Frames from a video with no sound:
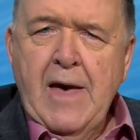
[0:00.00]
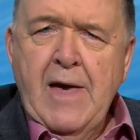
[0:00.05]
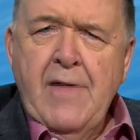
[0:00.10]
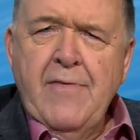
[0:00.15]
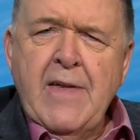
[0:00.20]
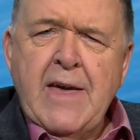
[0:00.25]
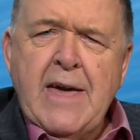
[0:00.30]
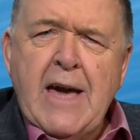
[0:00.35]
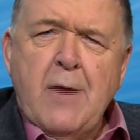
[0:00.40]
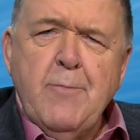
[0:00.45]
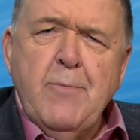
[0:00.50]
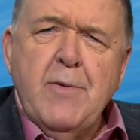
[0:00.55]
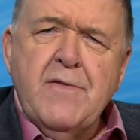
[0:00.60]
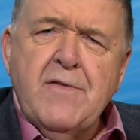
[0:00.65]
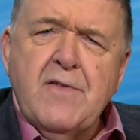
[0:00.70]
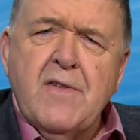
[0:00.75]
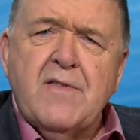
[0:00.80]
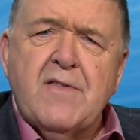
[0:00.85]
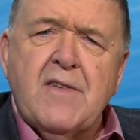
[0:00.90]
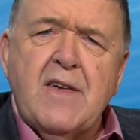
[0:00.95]
They help us
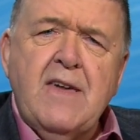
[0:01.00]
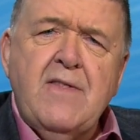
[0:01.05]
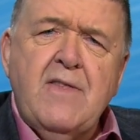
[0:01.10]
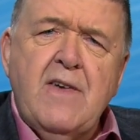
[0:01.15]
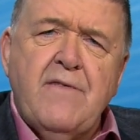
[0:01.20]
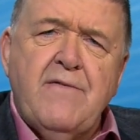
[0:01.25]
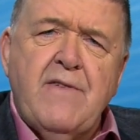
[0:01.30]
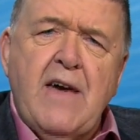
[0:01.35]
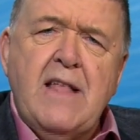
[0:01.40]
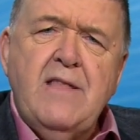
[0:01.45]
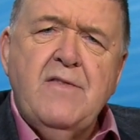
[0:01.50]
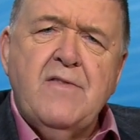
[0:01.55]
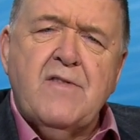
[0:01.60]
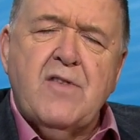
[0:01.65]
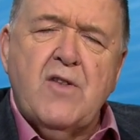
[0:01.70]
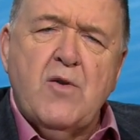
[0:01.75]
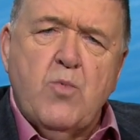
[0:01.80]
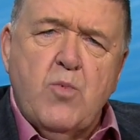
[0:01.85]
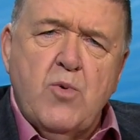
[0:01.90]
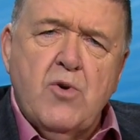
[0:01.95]
to see the events
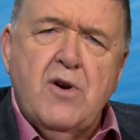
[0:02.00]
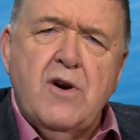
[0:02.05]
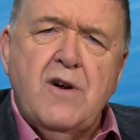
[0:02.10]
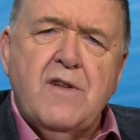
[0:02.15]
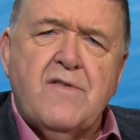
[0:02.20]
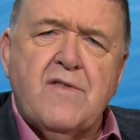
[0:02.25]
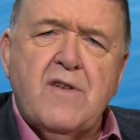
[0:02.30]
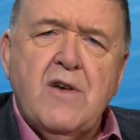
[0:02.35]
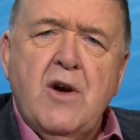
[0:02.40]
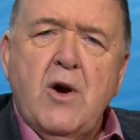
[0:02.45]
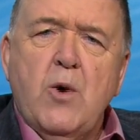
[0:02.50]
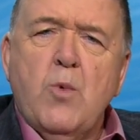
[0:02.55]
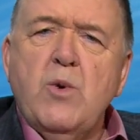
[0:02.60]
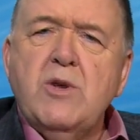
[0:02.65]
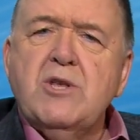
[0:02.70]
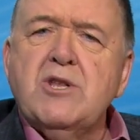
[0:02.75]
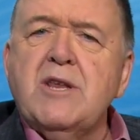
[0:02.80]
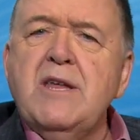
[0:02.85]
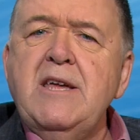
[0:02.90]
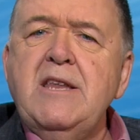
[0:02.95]
and words
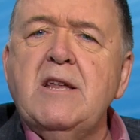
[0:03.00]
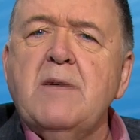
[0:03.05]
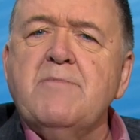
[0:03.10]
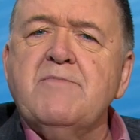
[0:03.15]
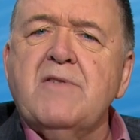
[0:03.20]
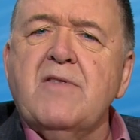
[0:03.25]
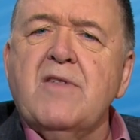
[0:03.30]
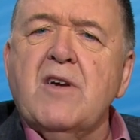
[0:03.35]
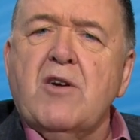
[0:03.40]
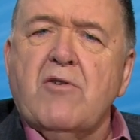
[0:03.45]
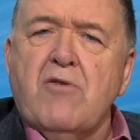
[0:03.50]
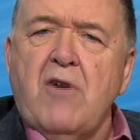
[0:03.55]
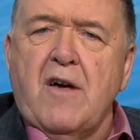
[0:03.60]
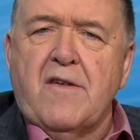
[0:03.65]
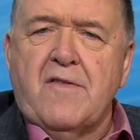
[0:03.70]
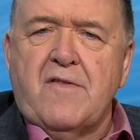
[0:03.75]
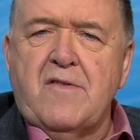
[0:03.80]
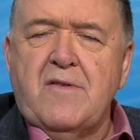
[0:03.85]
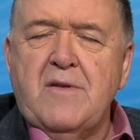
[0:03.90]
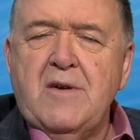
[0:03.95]
which lead up to the
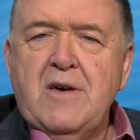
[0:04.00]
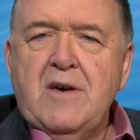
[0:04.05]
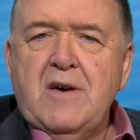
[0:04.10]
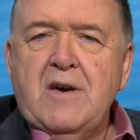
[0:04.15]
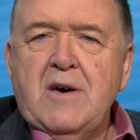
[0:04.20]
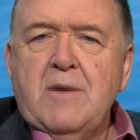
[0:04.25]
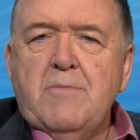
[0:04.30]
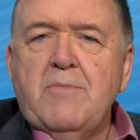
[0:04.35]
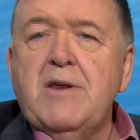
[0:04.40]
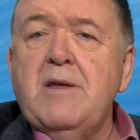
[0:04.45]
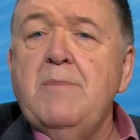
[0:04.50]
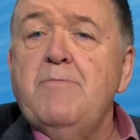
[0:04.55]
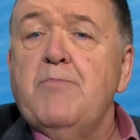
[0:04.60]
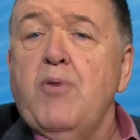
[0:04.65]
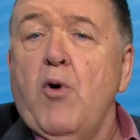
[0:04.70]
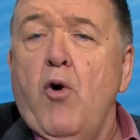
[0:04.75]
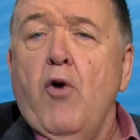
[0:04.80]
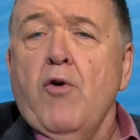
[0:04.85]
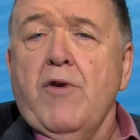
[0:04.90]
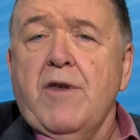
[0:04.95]
cross, but
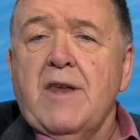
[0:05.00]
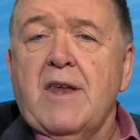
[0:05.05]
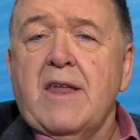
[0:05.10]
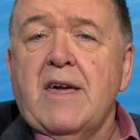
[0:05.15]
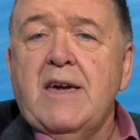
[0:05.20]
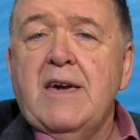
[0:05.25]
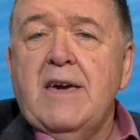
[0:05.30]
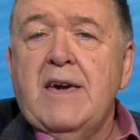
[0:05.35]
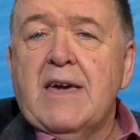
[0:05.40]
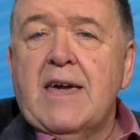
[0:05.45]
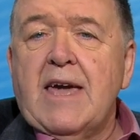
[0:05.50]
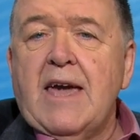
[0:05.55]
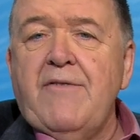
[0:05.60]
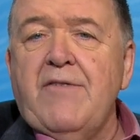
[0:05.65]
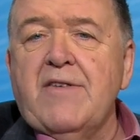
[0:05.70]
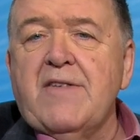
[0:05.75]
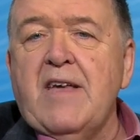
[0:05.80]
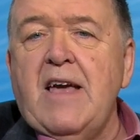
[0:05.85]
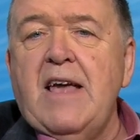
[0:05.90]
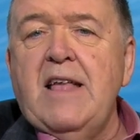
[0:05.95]
importantly, give
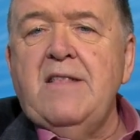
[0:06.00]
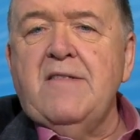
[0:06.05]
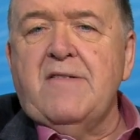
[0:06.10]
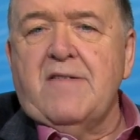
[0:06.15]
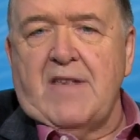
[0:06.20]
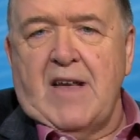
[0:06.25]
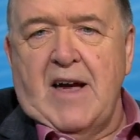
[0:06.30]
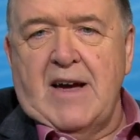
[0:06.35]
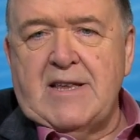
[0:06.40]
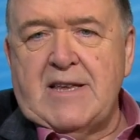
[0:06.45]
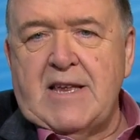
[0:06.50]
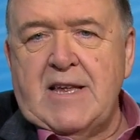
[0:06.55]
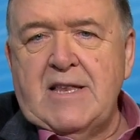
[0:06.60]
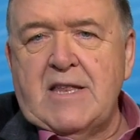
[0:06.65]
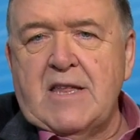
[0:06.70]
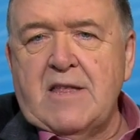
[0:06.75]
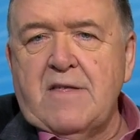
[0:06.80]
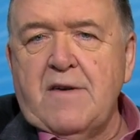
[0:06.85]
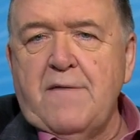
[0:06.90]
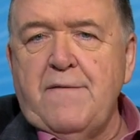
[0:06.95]
us insight
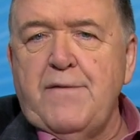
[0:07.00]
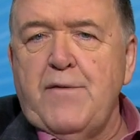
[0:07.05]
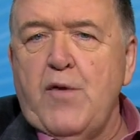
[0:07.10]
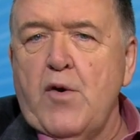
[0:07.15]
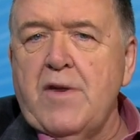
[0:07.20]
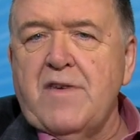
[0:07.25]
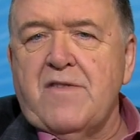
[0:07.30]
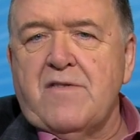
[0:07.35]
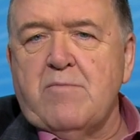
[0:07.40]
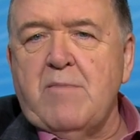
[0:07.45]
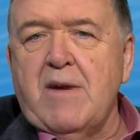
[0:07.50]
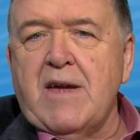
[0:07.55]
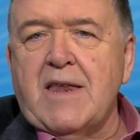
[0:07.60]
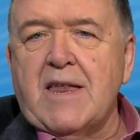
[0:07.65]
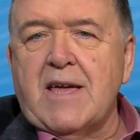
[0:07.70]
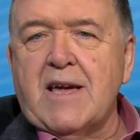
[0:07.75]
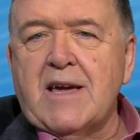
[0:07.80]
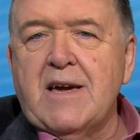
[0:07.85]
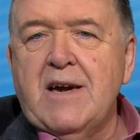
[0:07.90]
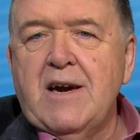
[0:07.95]
into the fullest
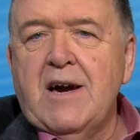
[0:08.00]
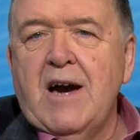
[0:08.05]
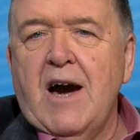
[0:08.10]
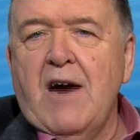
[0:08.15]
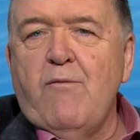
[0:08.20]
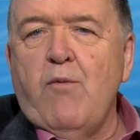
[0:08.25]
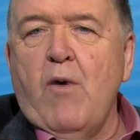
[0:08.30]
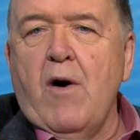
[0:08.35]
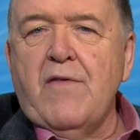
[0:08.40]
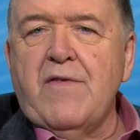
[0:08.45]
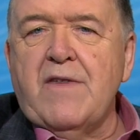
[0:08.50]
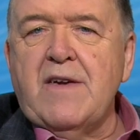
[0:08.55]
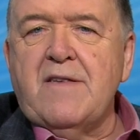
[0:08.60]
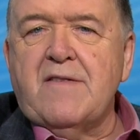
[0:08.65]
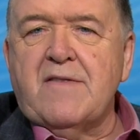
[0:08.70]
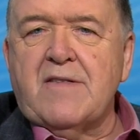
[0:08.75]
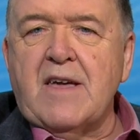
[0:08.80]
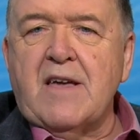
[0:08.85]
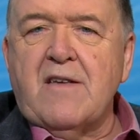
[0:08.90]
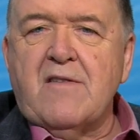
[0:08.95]
meaning of what
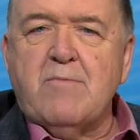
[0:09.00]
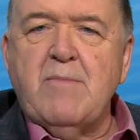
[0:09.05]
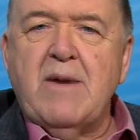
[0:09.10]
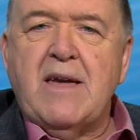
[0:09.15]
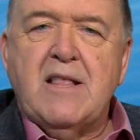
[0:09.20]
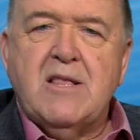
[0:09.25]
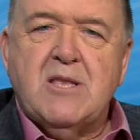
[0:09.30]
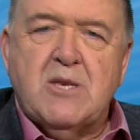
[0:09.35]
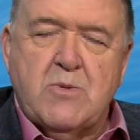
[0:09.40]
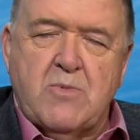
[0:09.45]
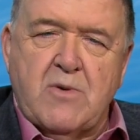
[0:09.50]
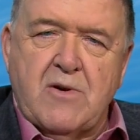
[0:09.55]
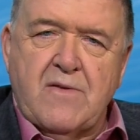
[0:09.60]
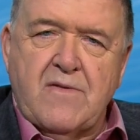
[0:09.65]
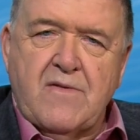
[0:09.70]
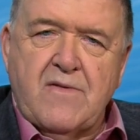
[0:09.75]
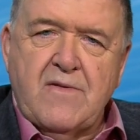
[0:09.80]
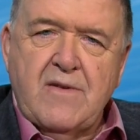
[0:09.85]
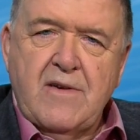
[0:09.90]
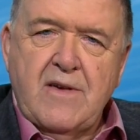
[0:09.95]
these things mean to
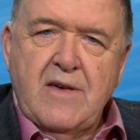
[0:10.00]
us.